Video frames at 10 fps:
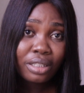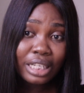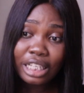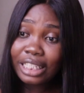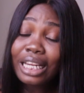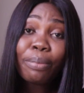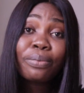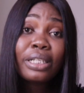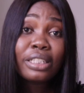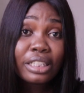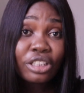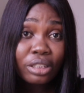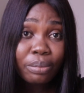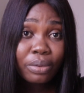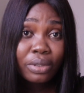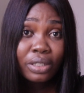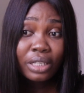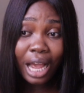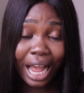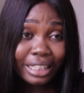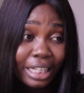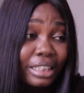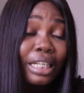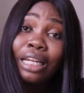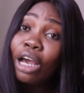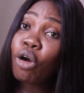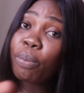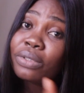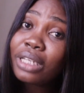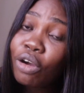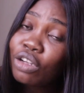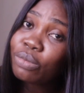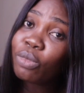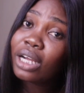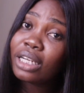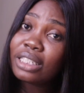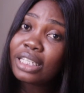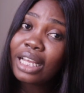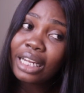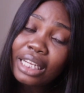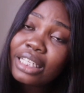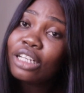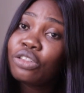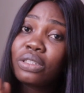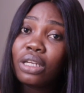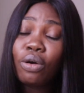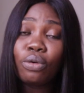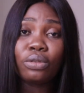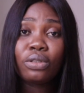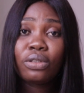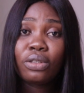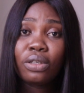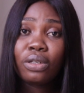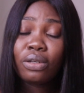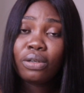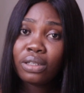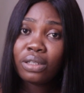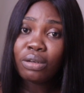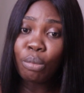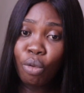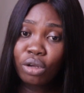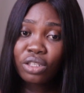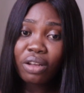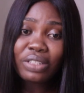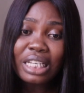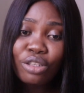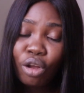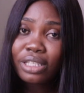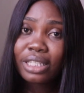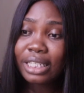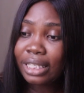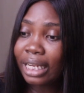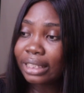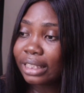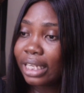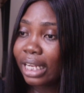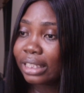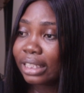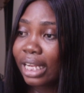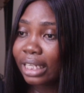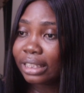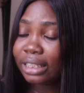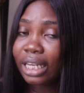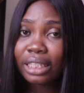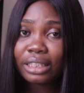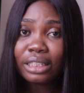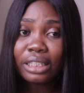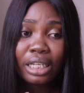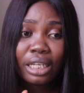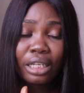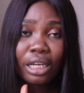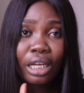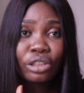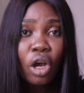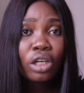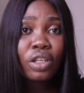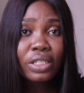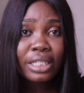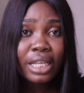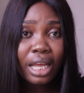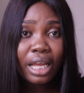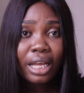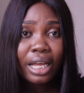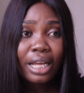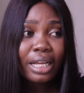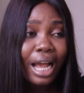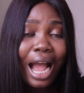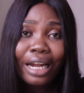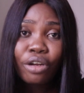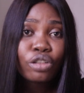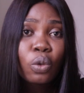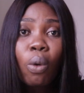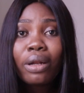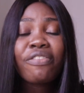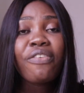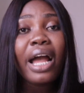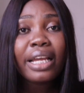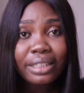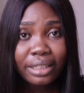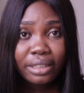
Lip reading: They did apprenticeship and then they now opened their own small clinic and then they are doing their own. Most of the nurses and the doctors there are not qualified.